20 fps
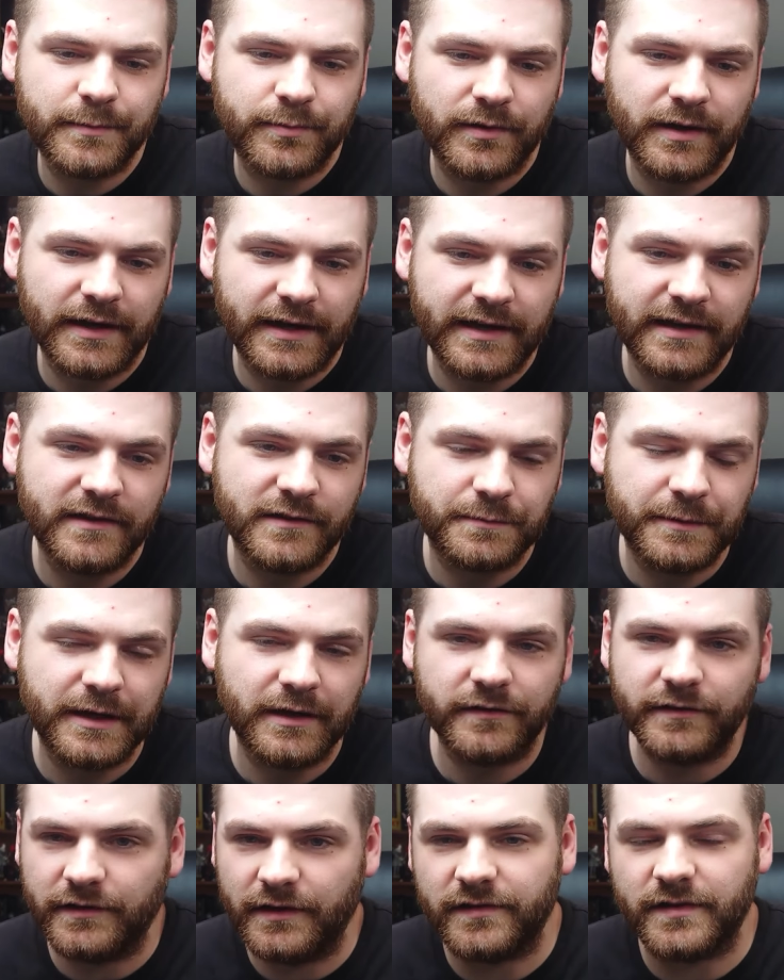people like he is
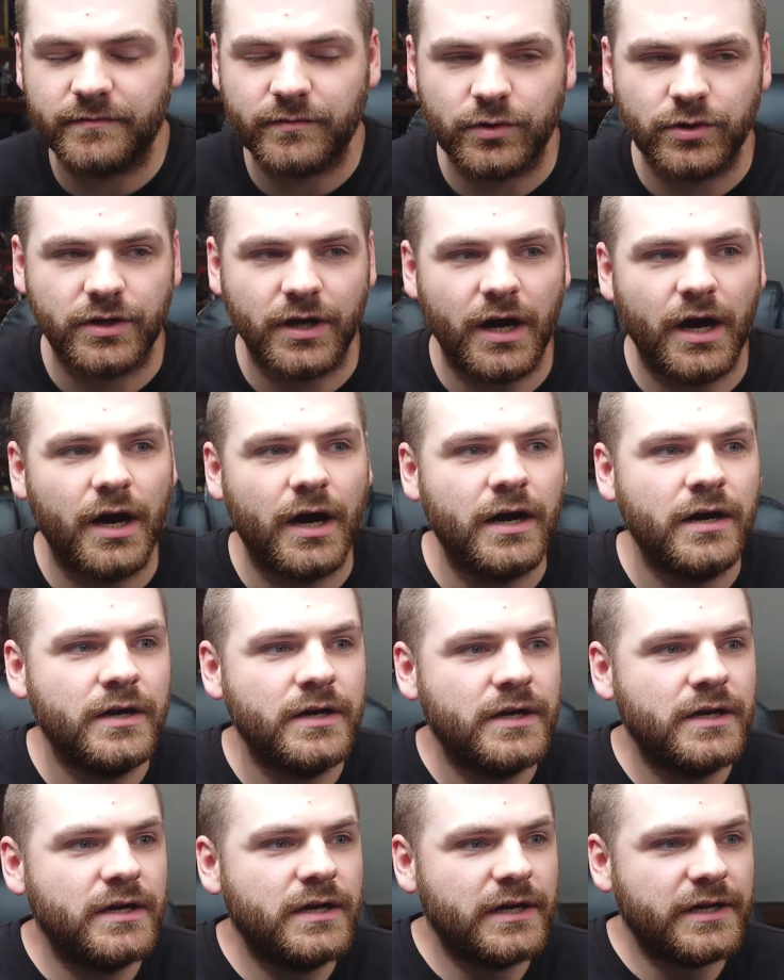being, because he does have a good heart,
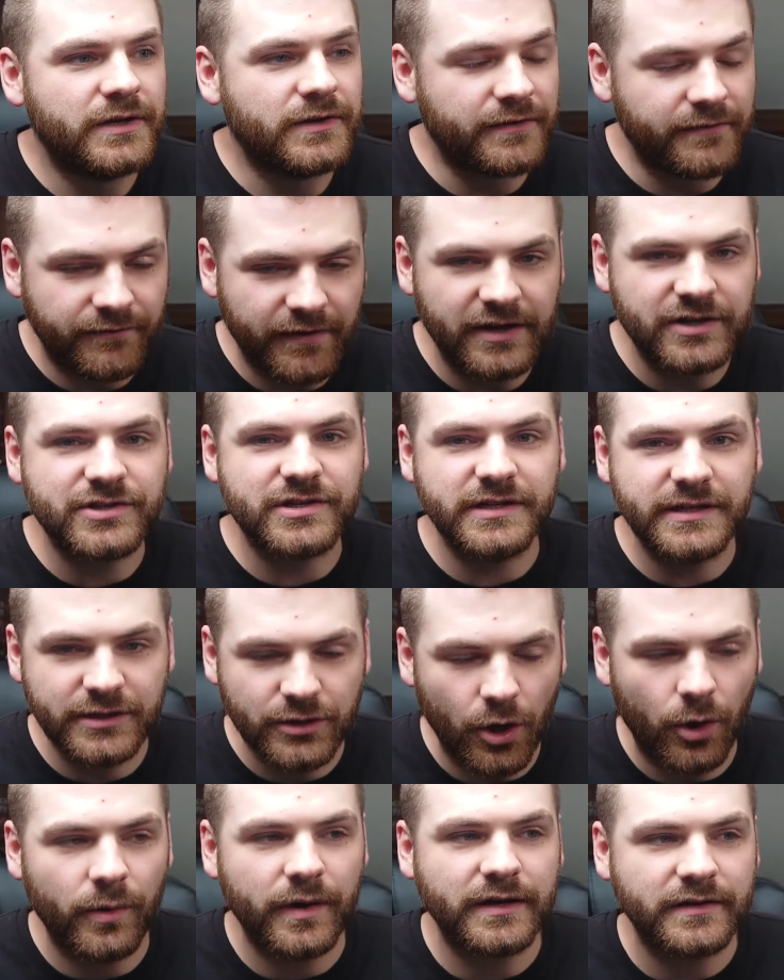you're eventually
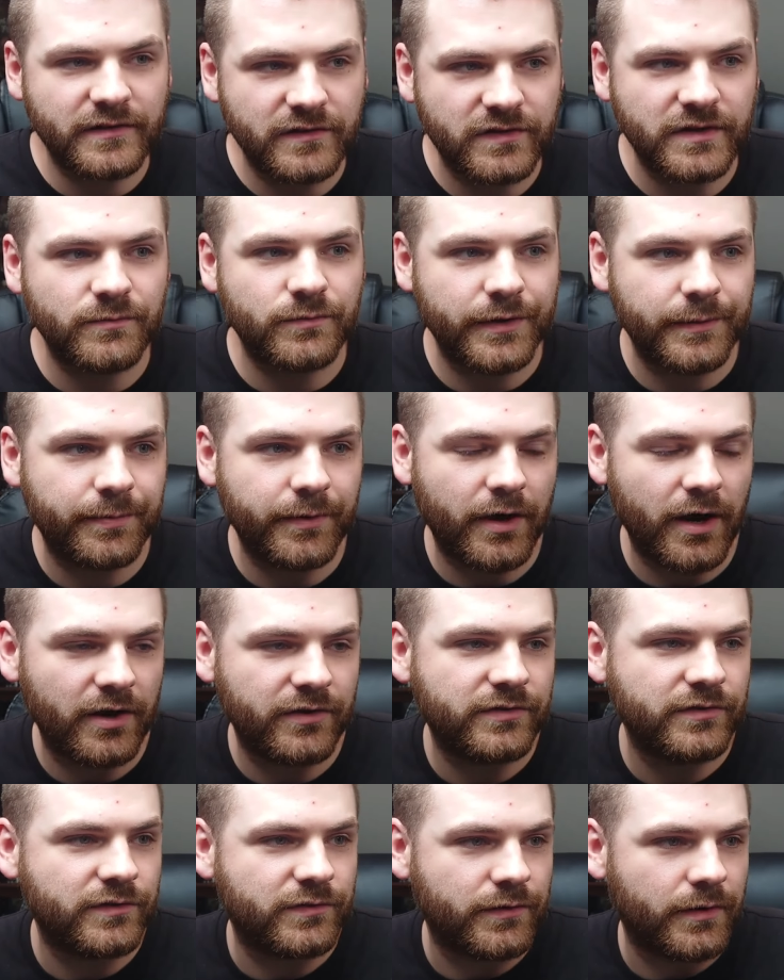going to see
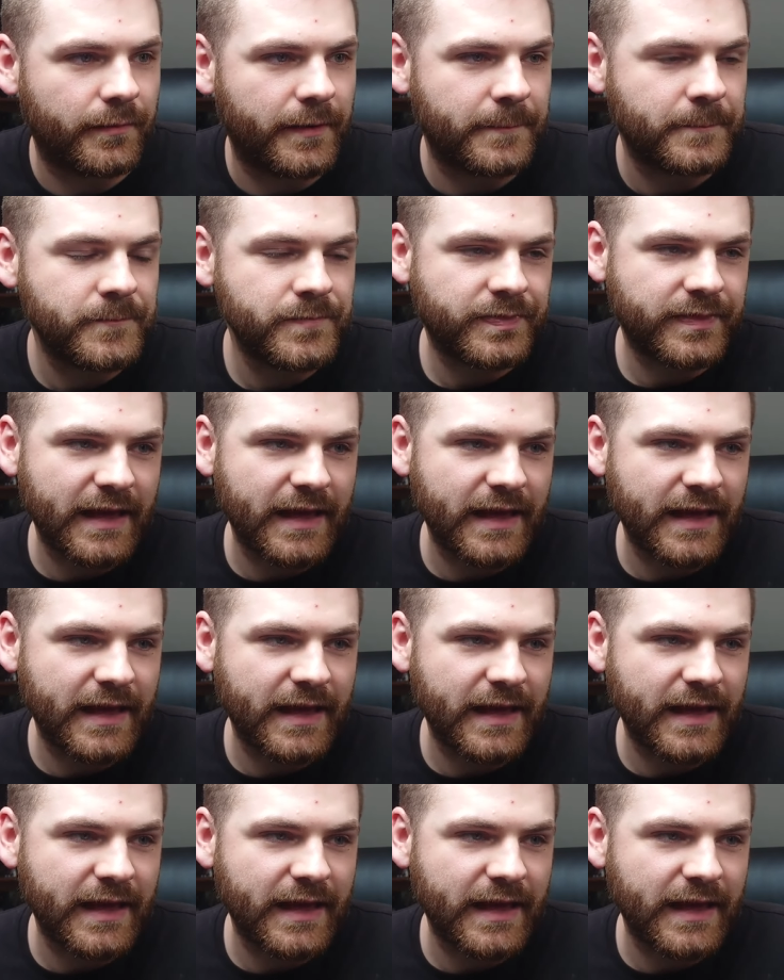repercussions from it.